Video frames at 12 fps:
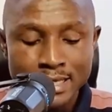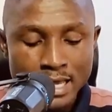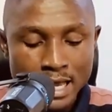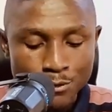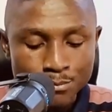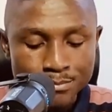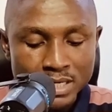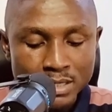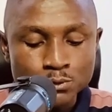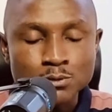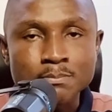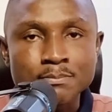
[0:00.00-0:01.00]
I won't be able
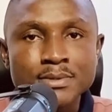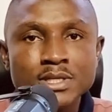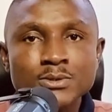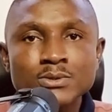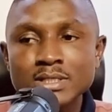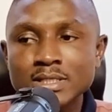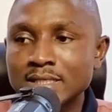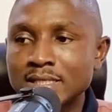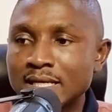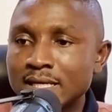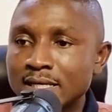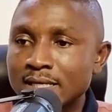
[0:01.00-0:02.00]
to build
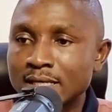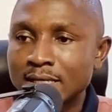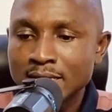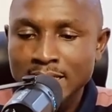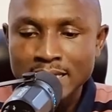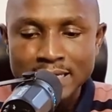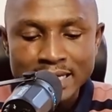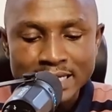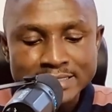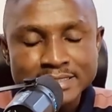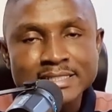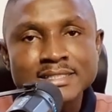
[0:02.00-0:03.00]
the
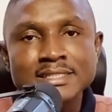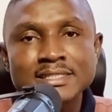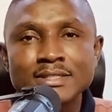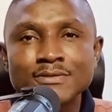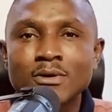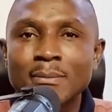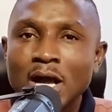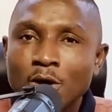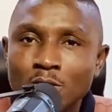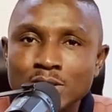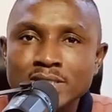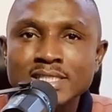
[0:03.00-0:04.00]
elasticity for my
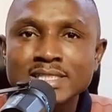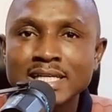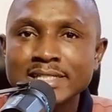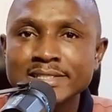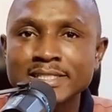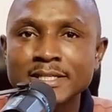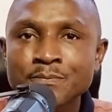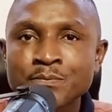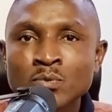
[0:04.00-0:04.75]
consistency.